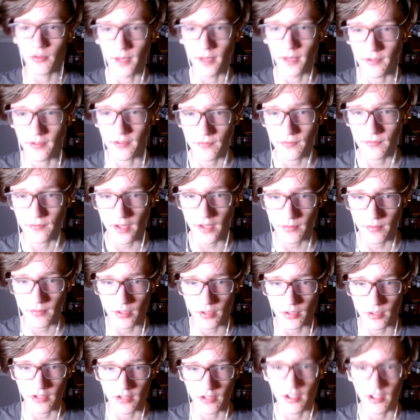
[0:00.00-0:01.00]
my
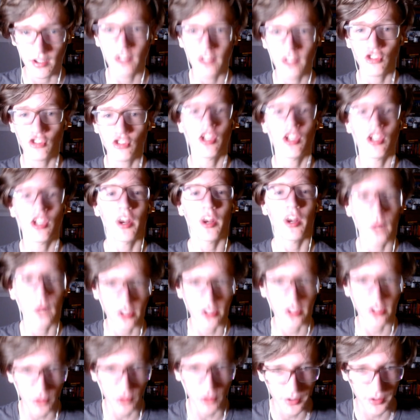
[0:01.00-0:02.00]
favorite
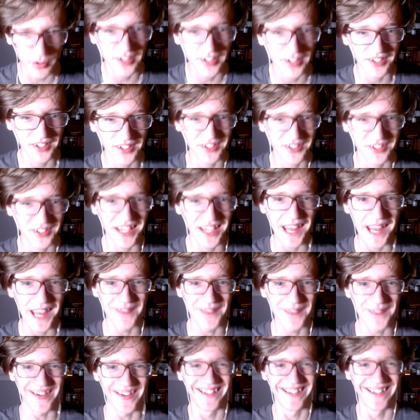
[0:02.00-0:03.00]
character in this
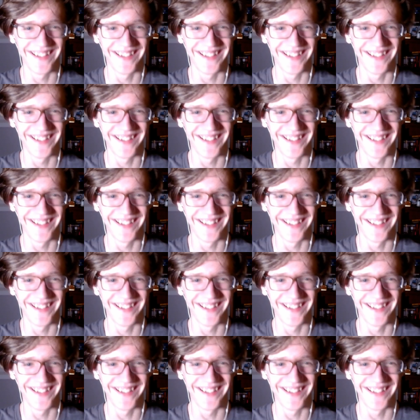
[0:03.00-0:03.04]
game.